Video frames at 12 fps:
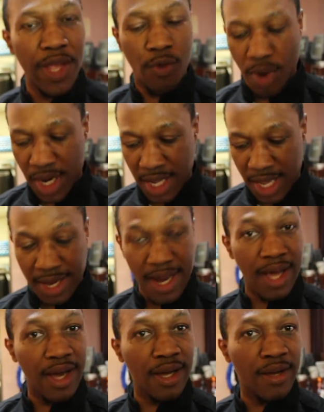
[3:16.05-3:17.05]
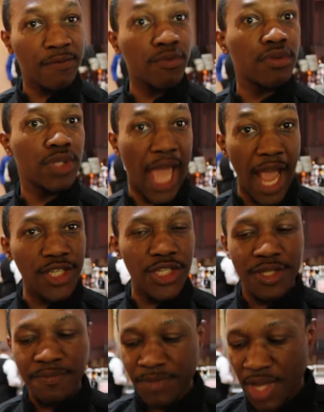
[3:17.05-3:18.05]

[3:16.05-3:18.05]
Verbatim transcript: they want to eat uh, Cajun,